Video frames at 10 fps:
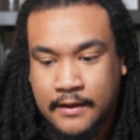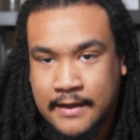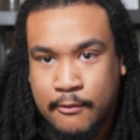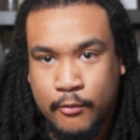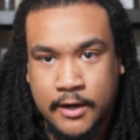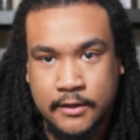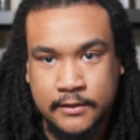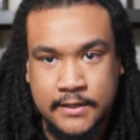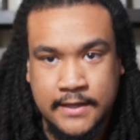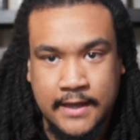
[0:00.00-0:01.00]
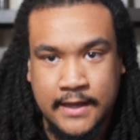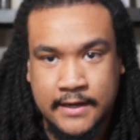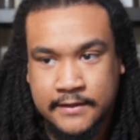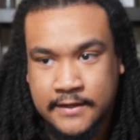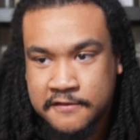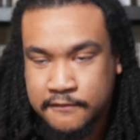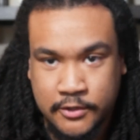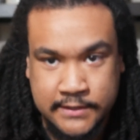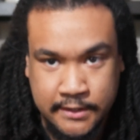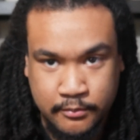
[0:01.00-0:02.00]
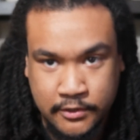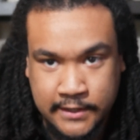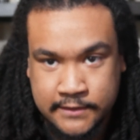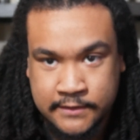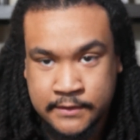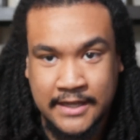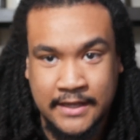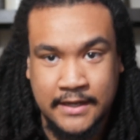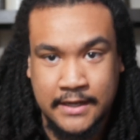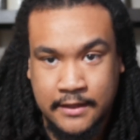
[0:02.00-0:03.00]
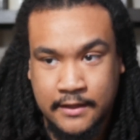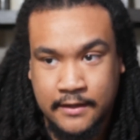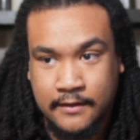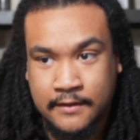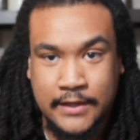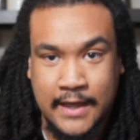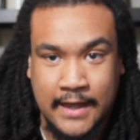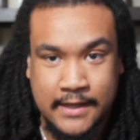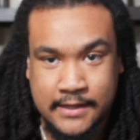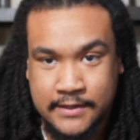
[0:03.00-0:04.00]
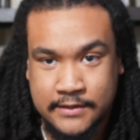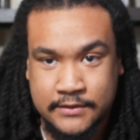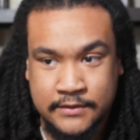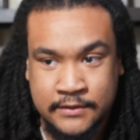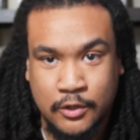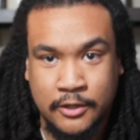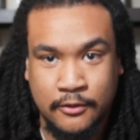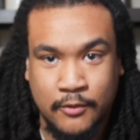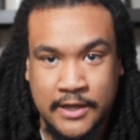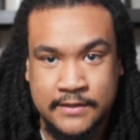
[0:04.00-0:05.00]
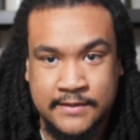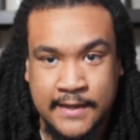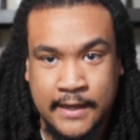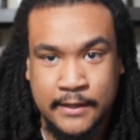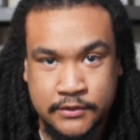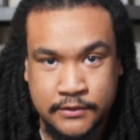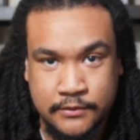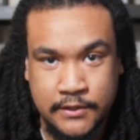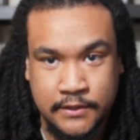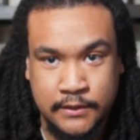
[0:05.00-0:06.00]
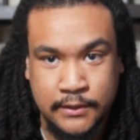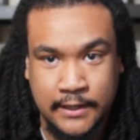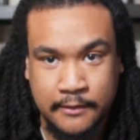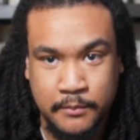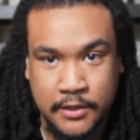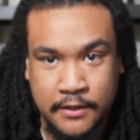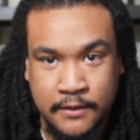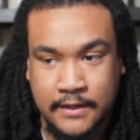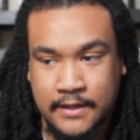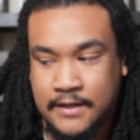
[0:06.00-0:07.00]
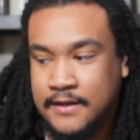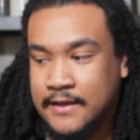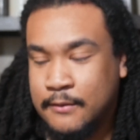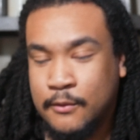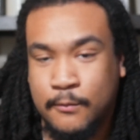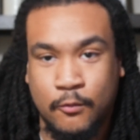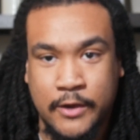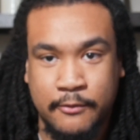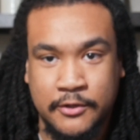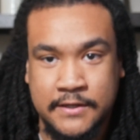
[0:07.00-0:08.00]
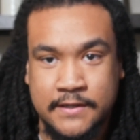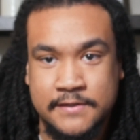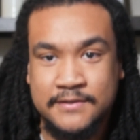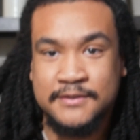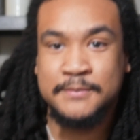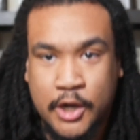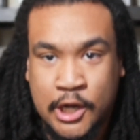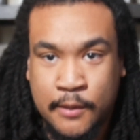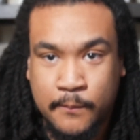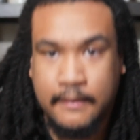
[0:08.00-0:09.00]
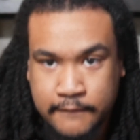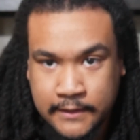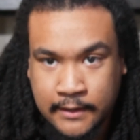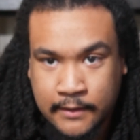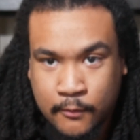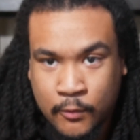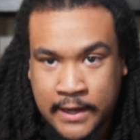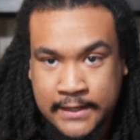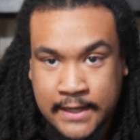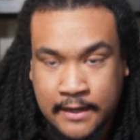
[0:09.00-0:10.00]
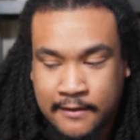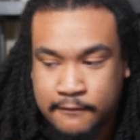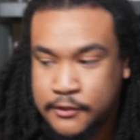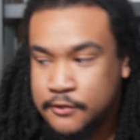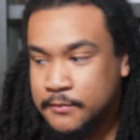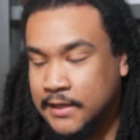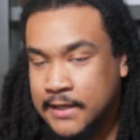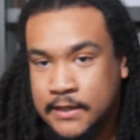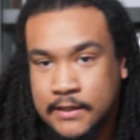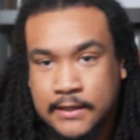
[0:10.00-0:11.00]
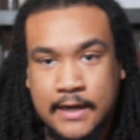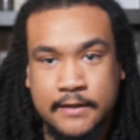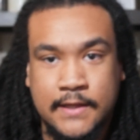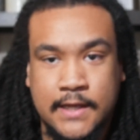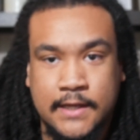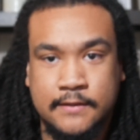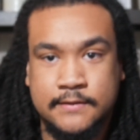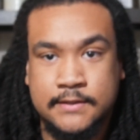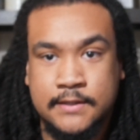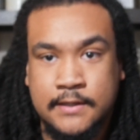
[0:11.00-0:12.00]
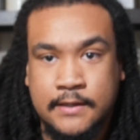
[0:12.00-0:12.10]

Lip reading: I rarely get anything retail price, and I think that is one of the ways that a student like me can get away with things. But I feel like right now I've accumulated a lot of things.